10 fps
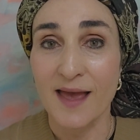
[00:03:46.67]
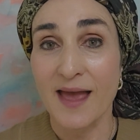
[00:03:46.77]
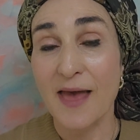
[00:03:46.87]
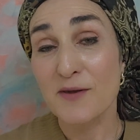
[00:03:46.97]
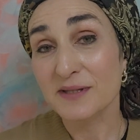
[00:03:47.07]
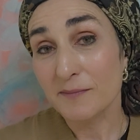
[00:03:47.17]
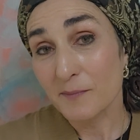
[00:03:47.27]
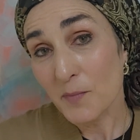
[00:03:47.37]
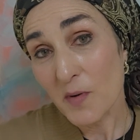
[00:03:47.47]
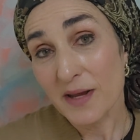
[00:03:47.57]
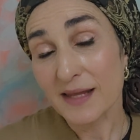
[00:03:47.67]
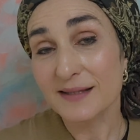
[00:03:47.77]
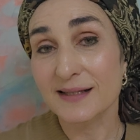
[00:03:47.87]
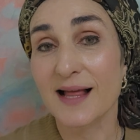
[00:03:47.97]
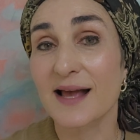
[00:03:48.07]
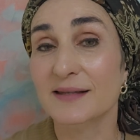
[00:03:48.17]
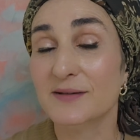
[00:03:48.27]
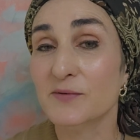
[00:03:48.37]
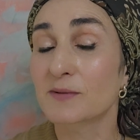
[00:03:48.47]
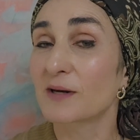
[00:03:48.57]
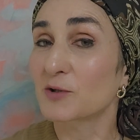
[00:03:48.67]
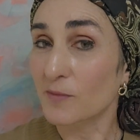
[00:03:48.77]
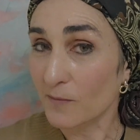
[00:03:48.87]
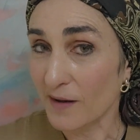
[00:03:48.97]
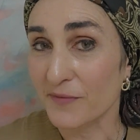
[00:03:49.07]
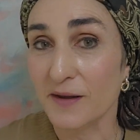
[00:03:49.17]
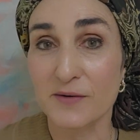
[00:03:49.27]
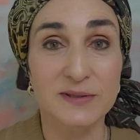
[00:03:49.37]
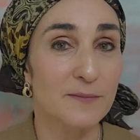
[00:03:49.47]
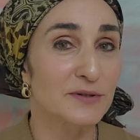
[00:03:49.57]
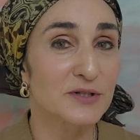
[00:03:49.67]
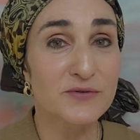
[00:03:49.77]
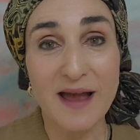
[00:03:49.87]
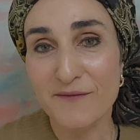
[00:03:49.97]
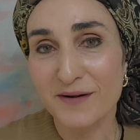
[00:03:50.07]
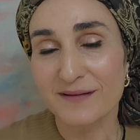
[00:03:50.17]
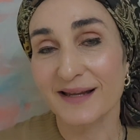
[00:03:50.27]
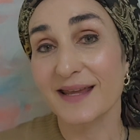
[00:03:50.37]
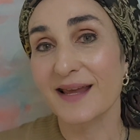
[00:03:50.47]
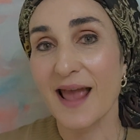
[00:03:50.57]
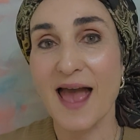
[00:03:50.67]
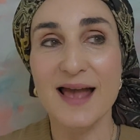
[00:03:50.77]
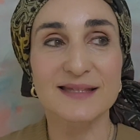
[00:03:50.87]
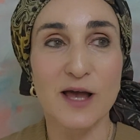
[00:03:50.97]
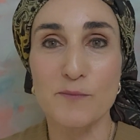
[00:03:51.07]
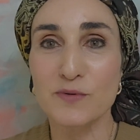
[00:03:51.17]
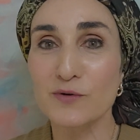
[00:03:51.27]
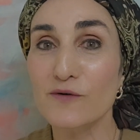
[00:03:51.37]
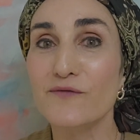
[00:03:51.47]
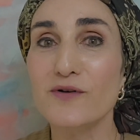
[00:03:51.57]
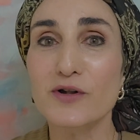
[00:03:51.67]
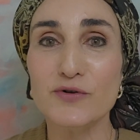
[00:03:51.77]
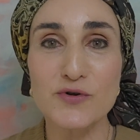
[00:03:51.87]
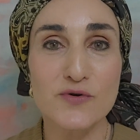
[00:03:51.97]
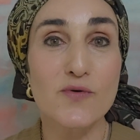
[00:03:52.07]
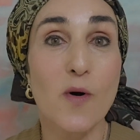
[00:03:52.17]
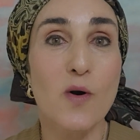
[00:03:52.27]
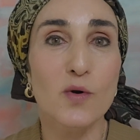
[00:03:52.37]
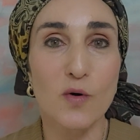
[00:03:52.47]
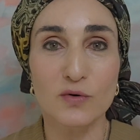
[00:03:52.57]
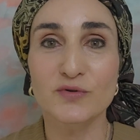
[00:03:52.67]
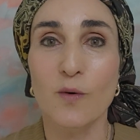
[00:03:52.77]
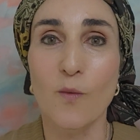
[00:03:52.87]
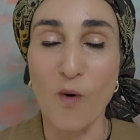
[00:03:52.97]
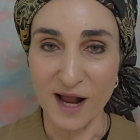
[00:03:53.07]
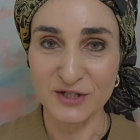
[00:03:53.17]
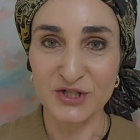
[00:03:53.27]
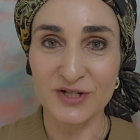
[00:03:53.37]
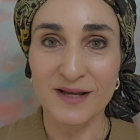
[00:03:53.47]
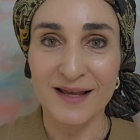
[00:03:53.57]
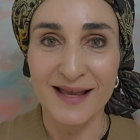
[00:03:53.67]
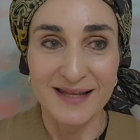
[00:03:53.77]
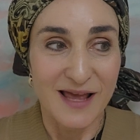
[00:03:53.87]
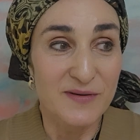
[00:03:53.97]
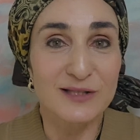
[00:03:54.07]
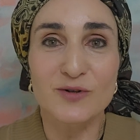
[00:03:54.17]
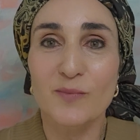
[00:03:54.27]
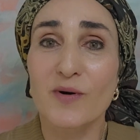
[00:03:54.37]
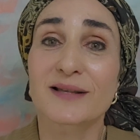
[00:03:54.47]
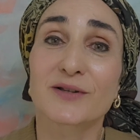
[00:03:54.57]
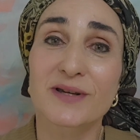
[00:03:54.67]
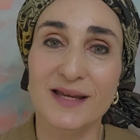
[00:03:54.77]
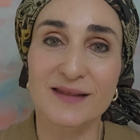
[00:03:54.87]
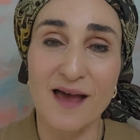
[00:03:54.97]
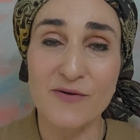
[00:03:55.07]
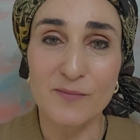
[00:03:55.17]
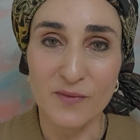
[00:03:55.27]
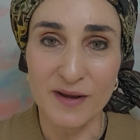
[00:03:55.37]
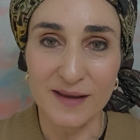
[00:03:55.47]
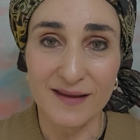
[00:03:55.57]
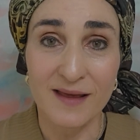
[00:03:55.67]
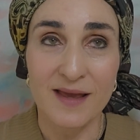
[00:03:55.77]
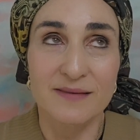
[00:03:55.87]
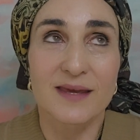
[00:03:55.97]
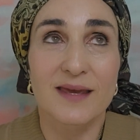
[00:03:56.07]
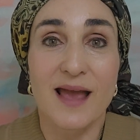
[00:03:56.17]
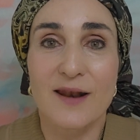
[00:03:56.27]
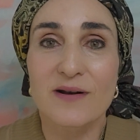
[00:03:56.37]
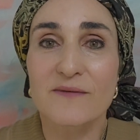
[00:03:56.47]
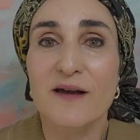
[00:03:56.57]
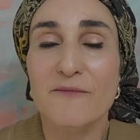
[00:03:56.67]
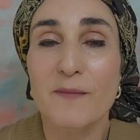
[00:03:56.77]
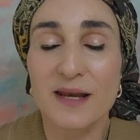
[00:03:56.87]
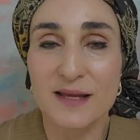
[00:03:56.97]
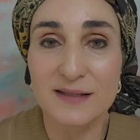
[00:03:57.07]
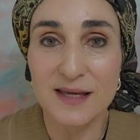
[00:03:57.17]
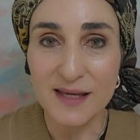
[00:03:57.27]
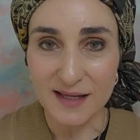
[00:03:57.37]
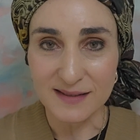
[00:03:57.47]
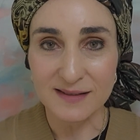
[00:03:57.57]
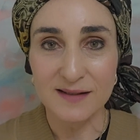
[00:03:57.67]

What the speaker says: and there's a boy in his class who's much more wealthier, who's able to travel, and he has a beautiful new gold watch. Now this little boy is looking at the other boy, thinking, I don't even have money to eat.